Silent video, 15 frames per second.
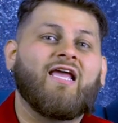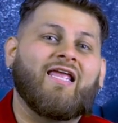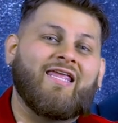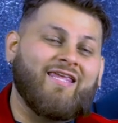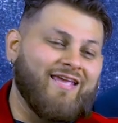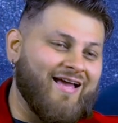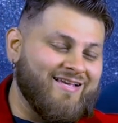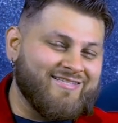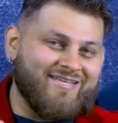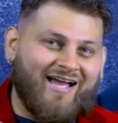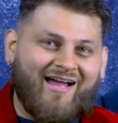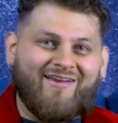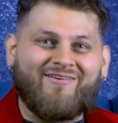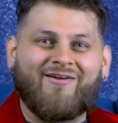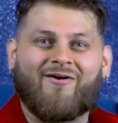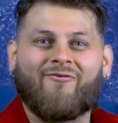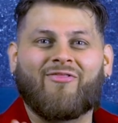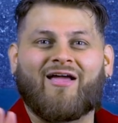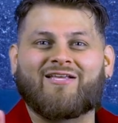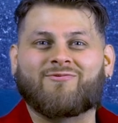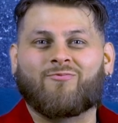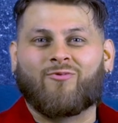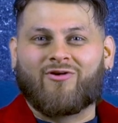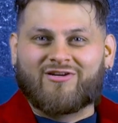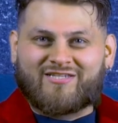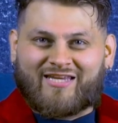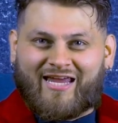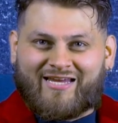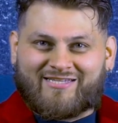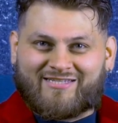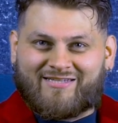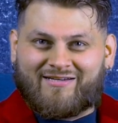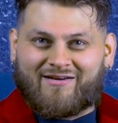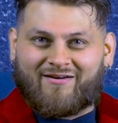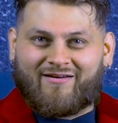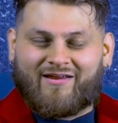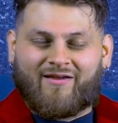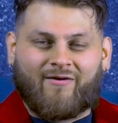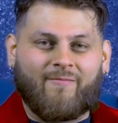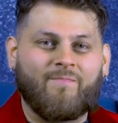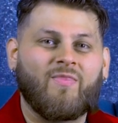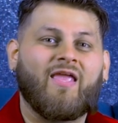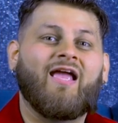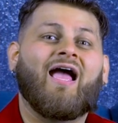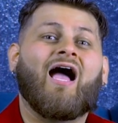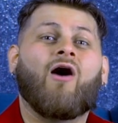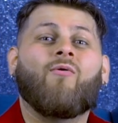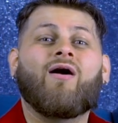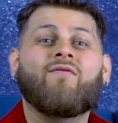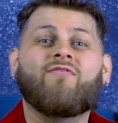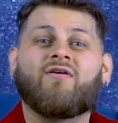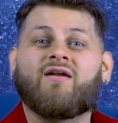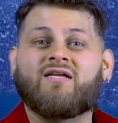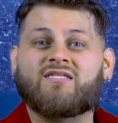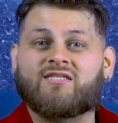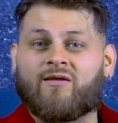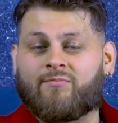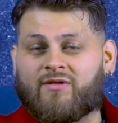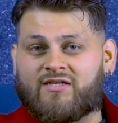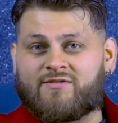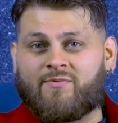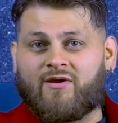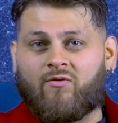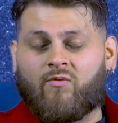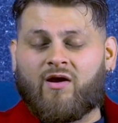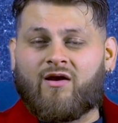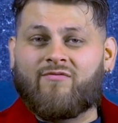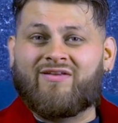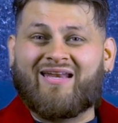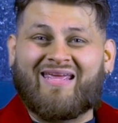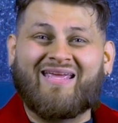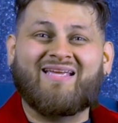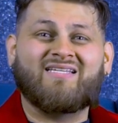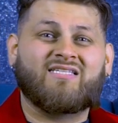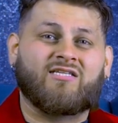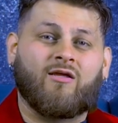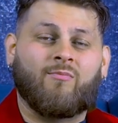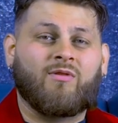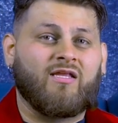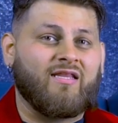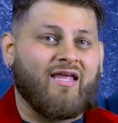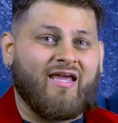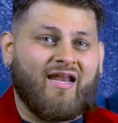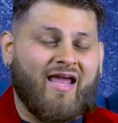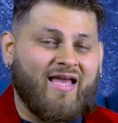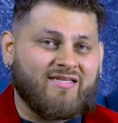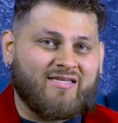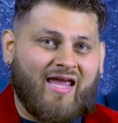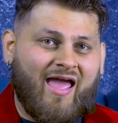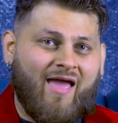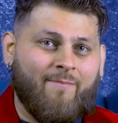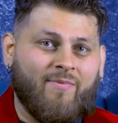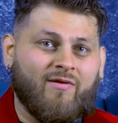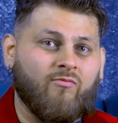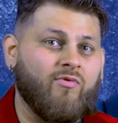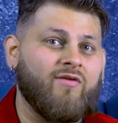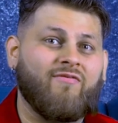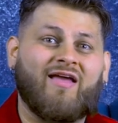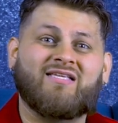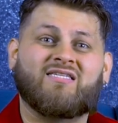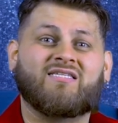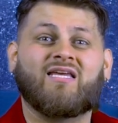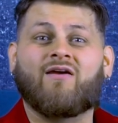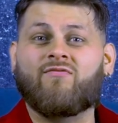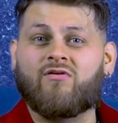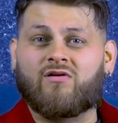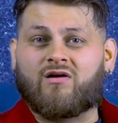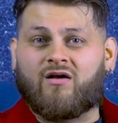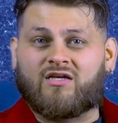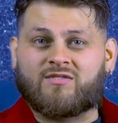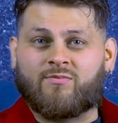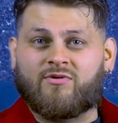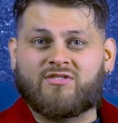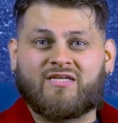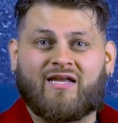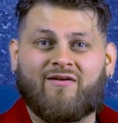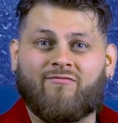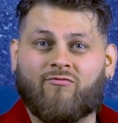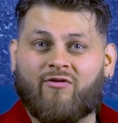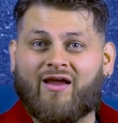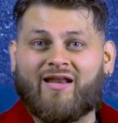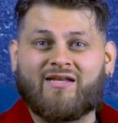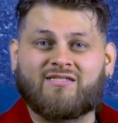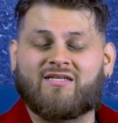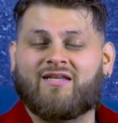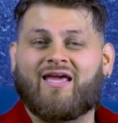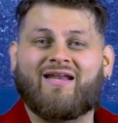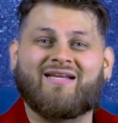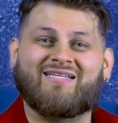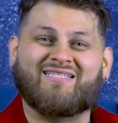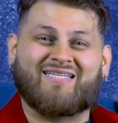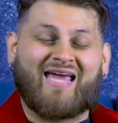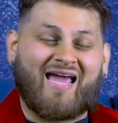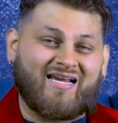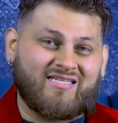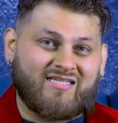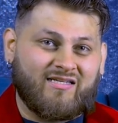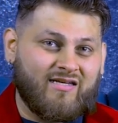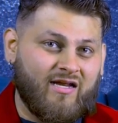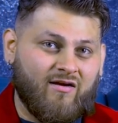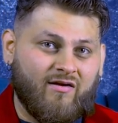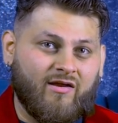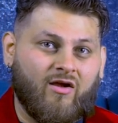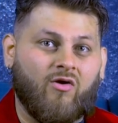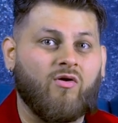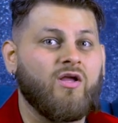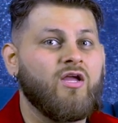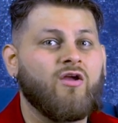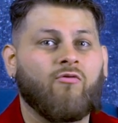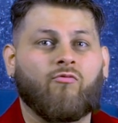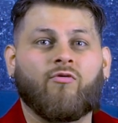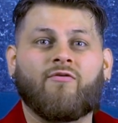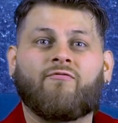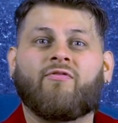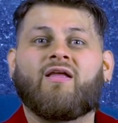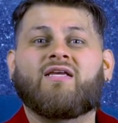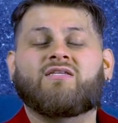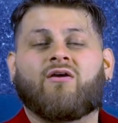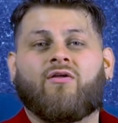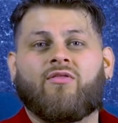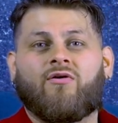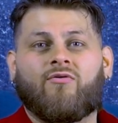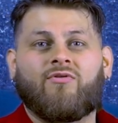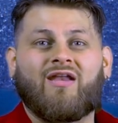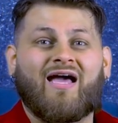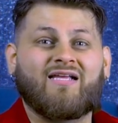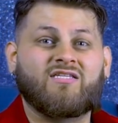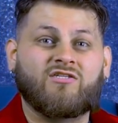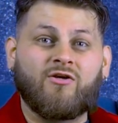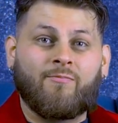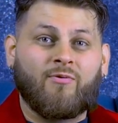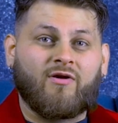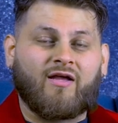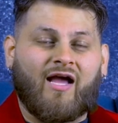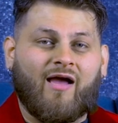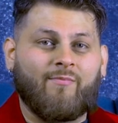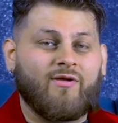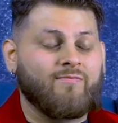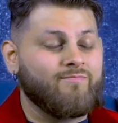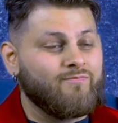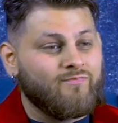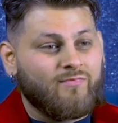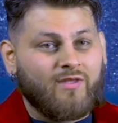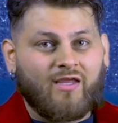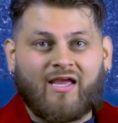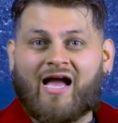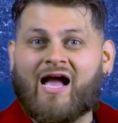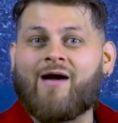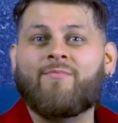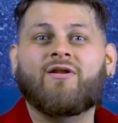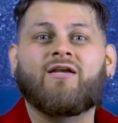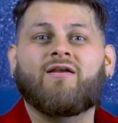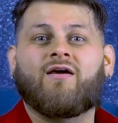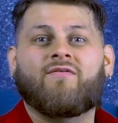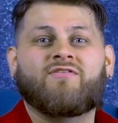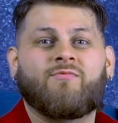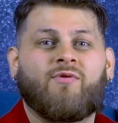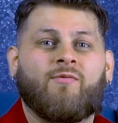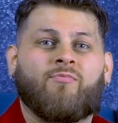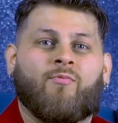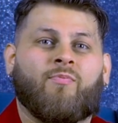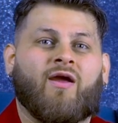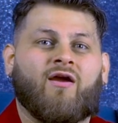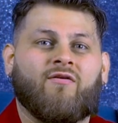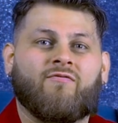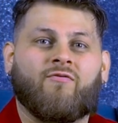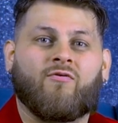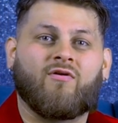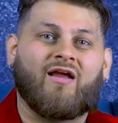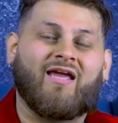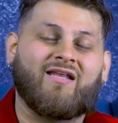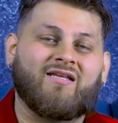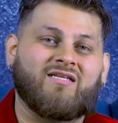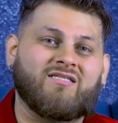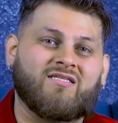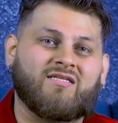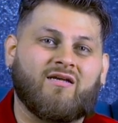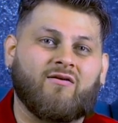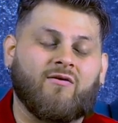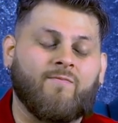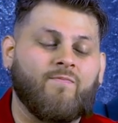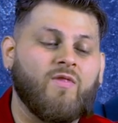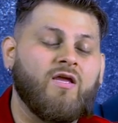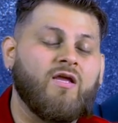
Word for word: Yes, I know that's worst case scenario. However, it is something to be aware of and is something that has happened. We've had several customers that have ran into that exact scenario. Roof leaks, although not super common, common enough to be prepared for and consider.